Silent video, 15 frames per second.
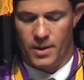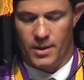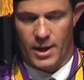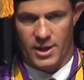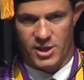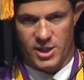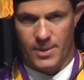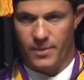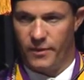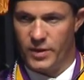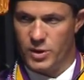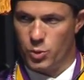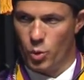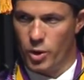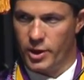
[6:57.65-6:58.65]
as some of
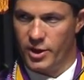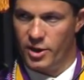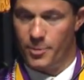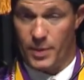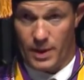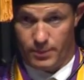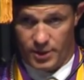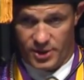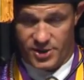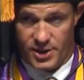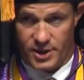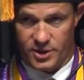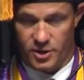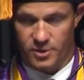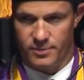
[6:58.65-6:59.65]
us work in the public
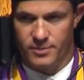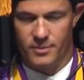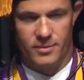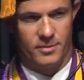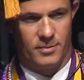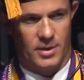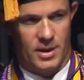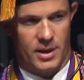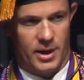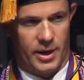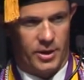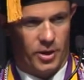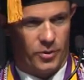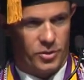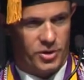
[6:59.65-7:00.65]
sector
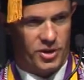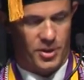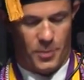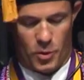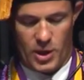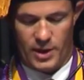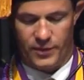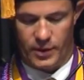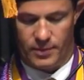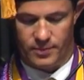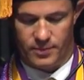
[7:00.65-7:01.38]
and others in the private,